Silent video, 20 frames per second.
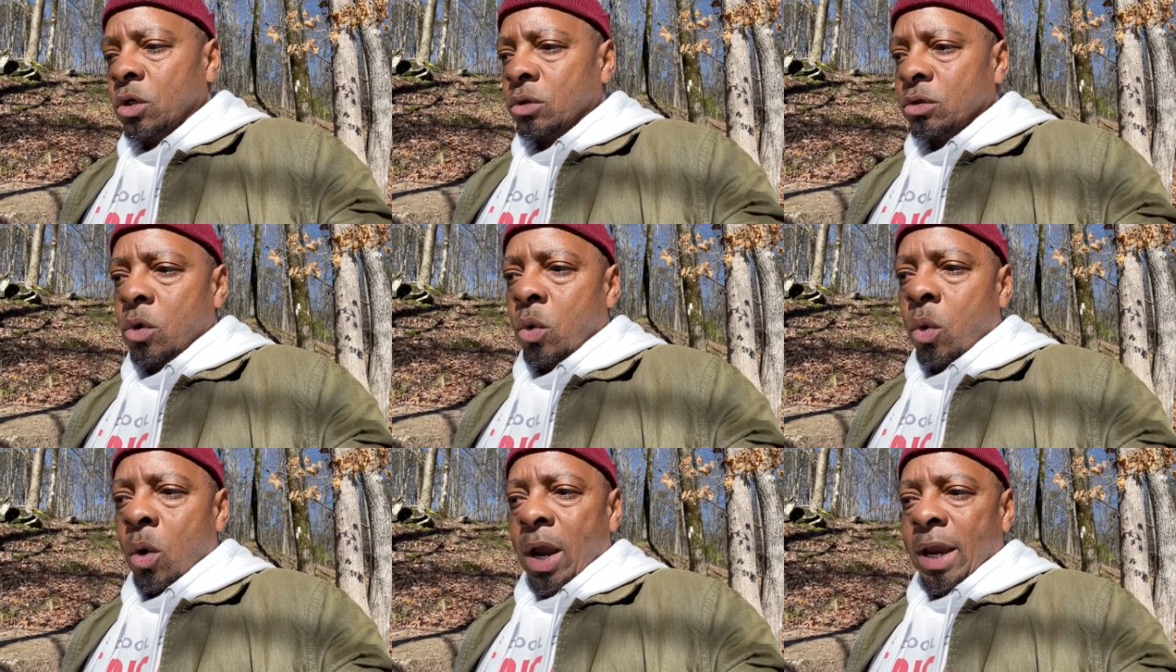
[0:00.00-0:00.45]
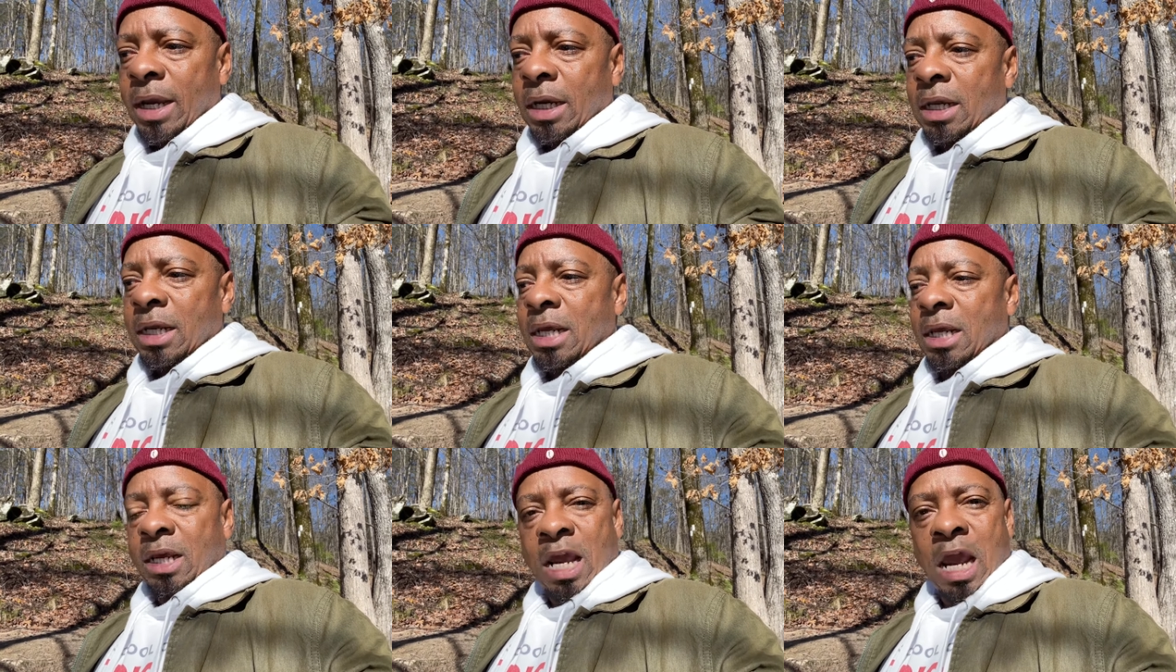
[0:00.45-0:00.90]
quite
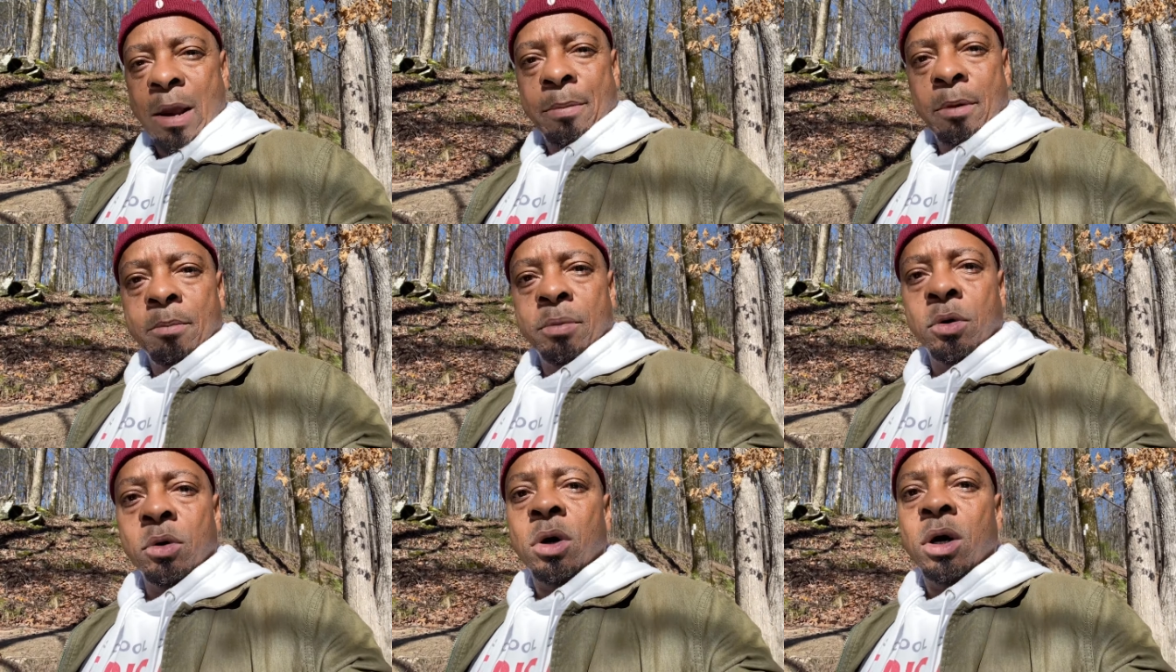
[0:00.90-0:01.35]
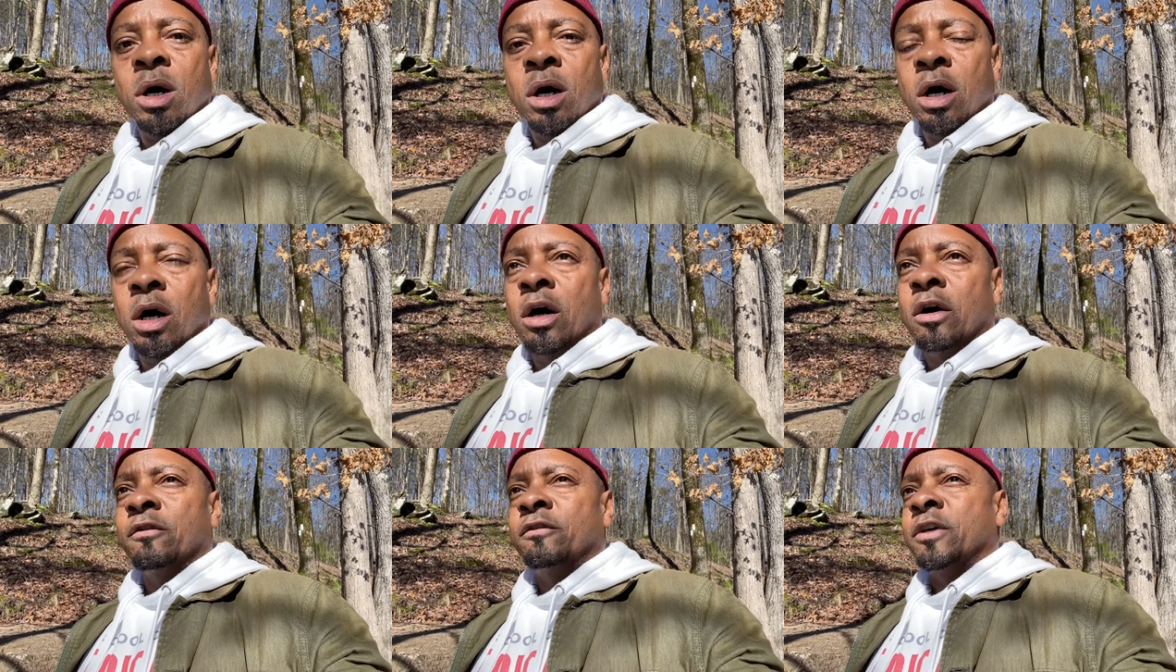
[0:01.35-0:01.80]
incapable
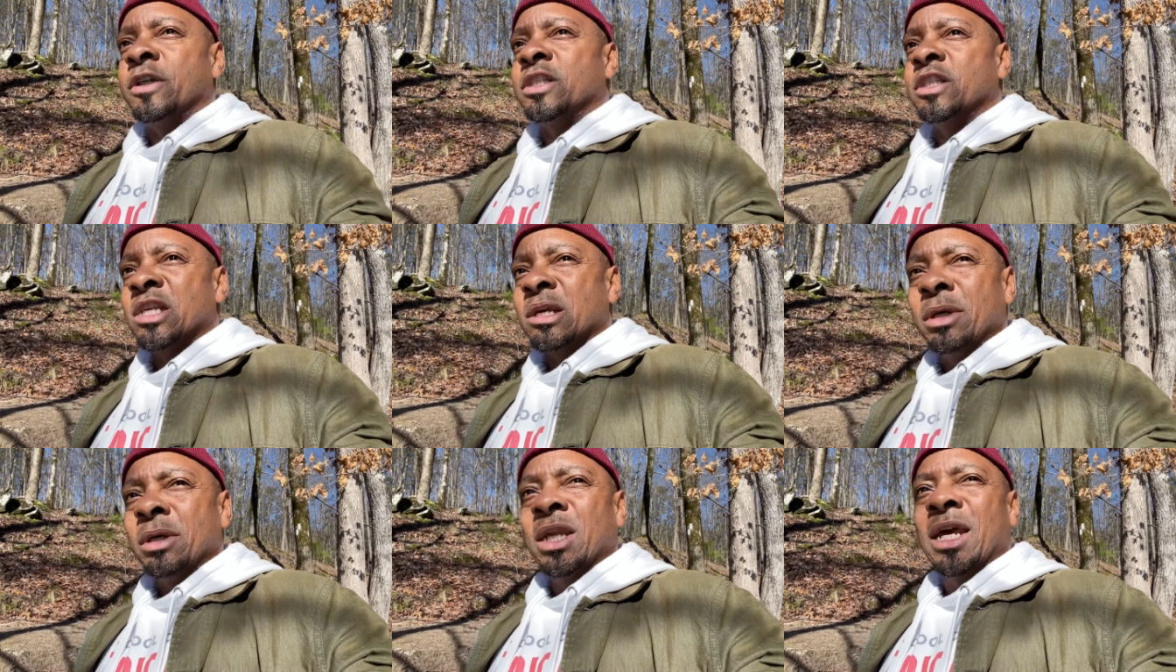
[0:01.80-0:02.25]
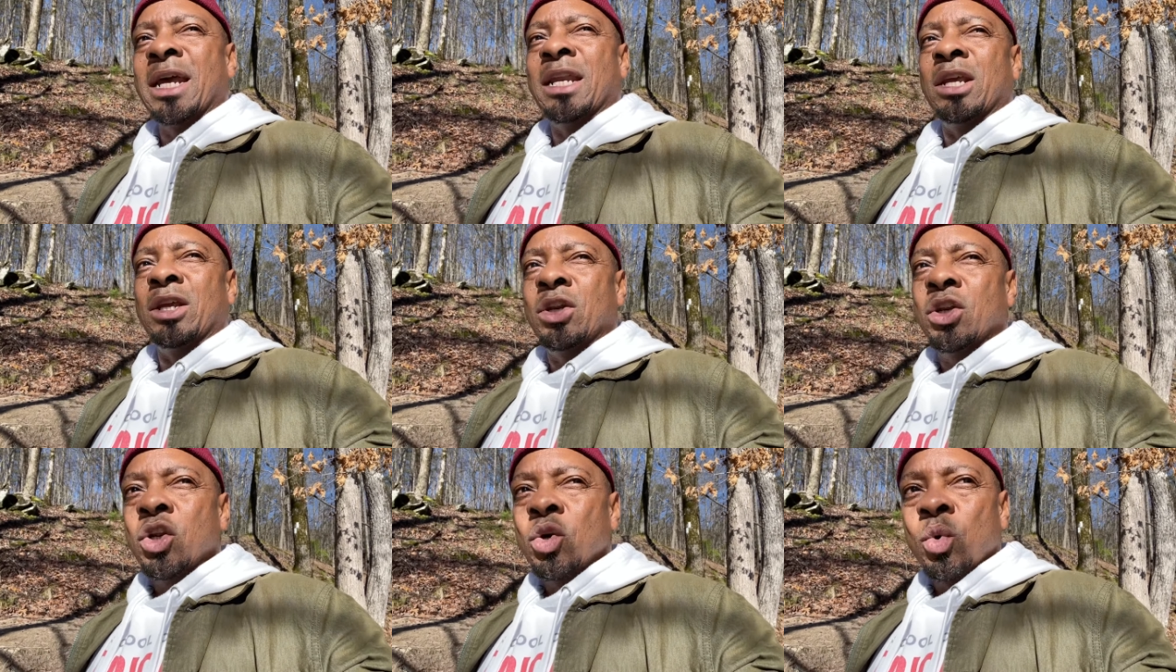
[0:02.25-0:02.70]
of
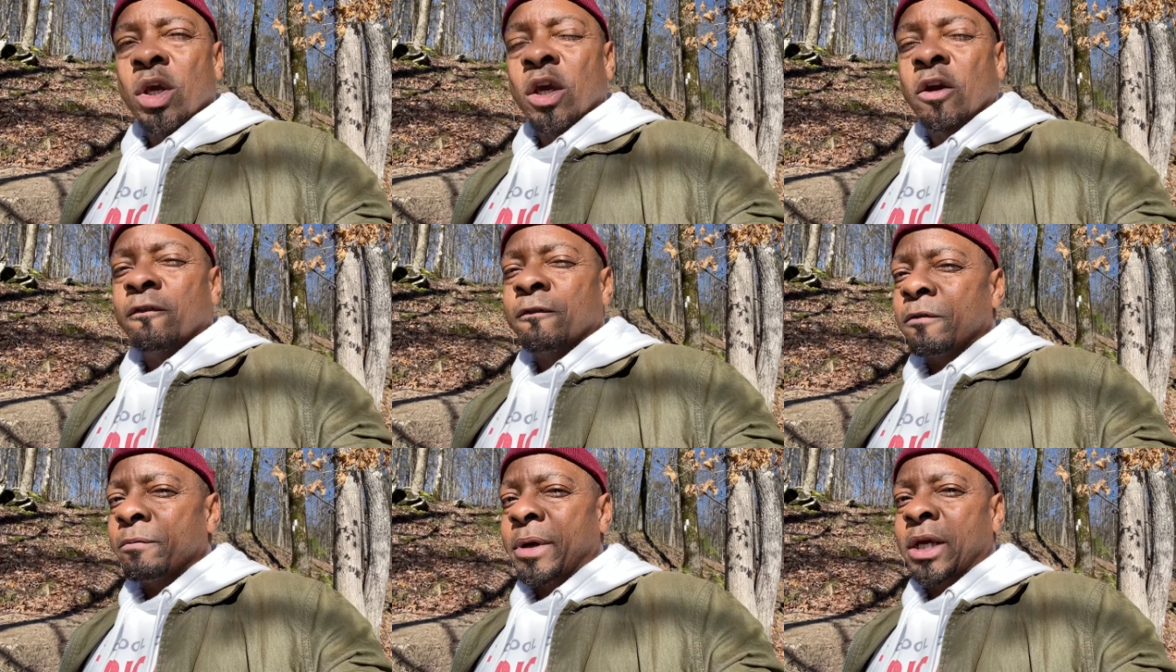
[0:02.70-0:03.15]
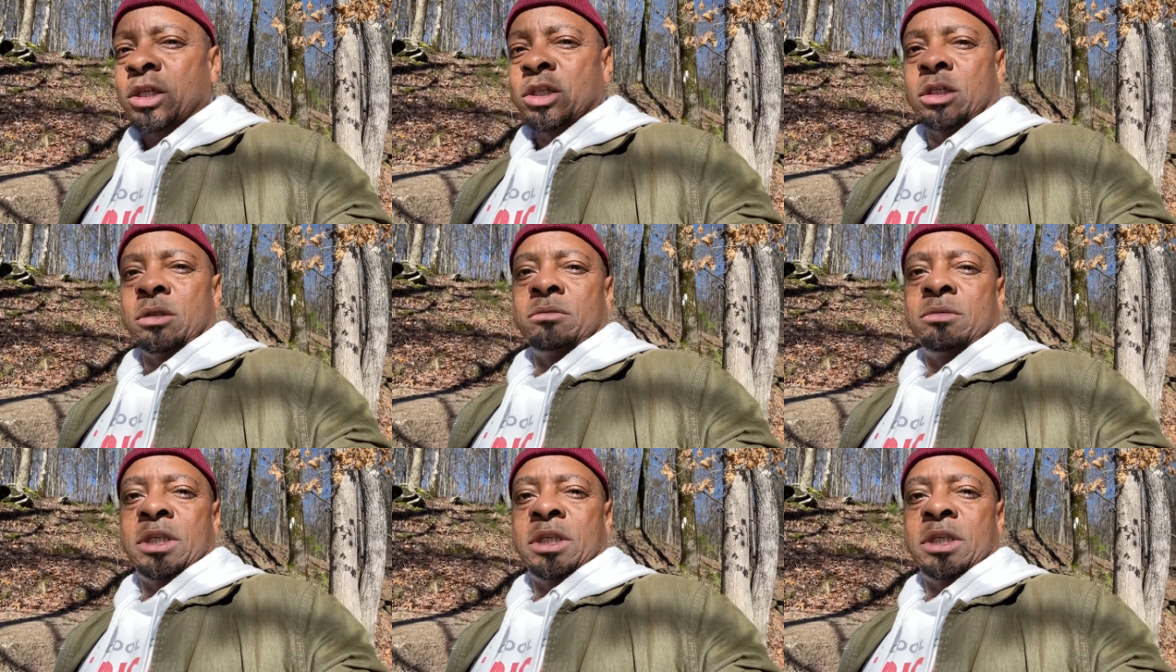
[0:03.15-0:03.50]
assimilating new information.